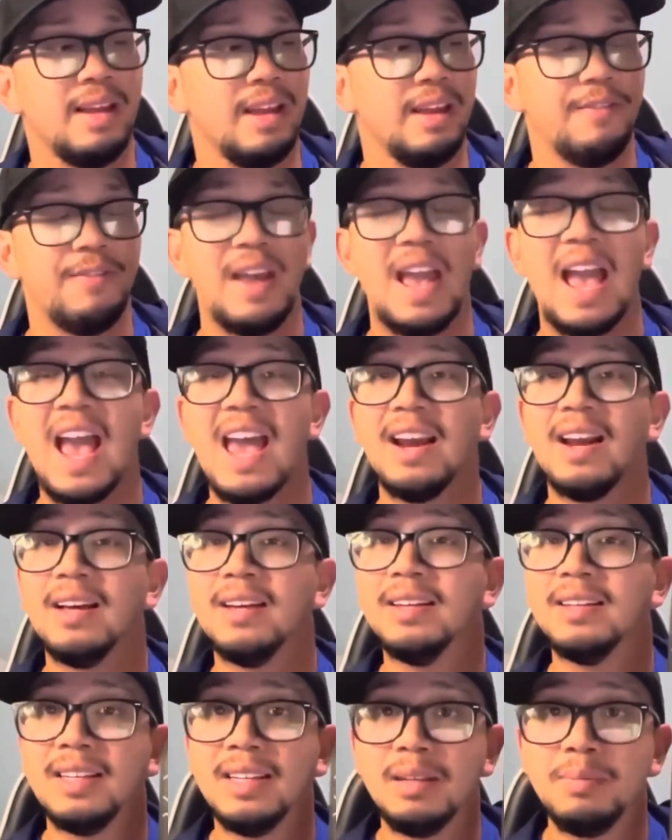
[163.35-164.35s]
if it had a
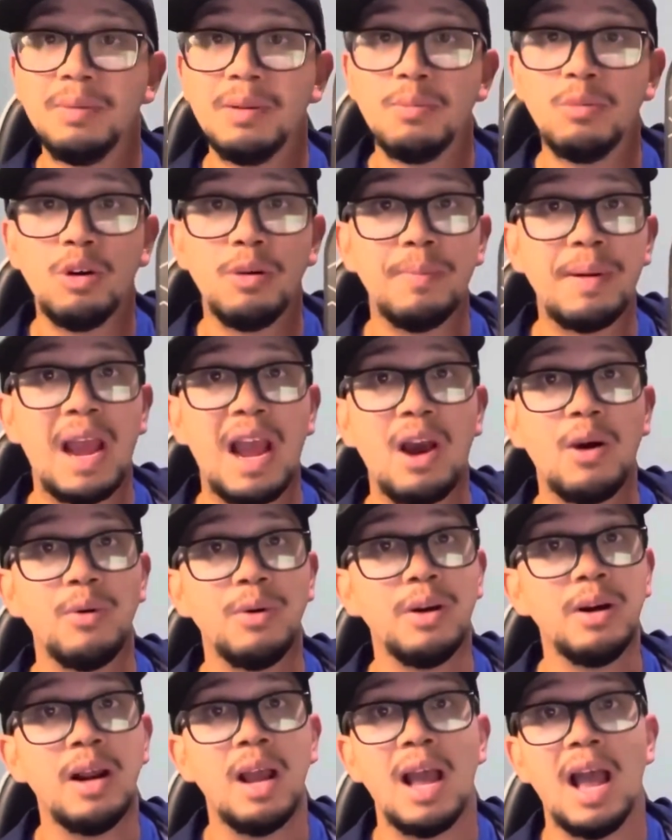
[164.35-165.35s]
little bit more
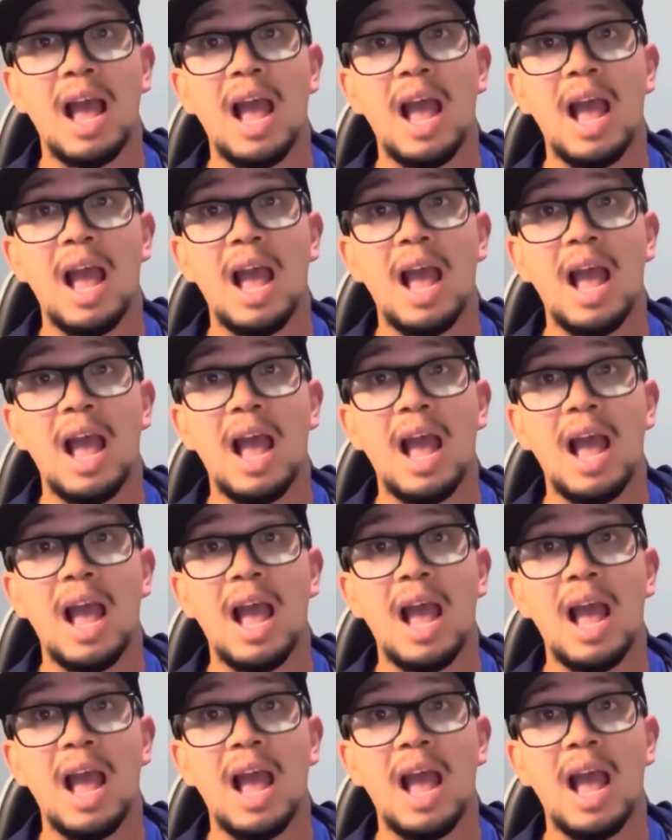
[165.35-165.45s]
power,